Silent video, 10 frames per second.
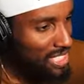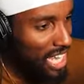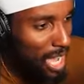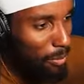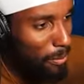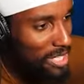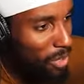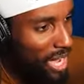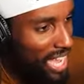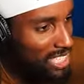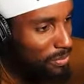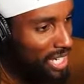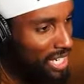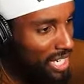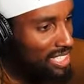Nah, I'm whooping your ass,
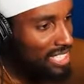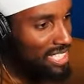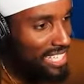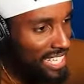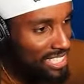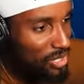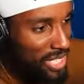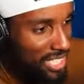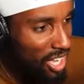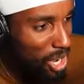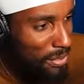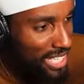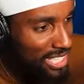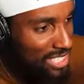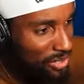bro. Yeah, dislocate that arm
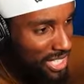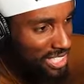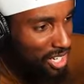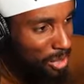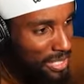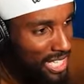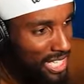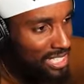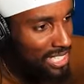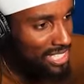again. Dislocate that arm again.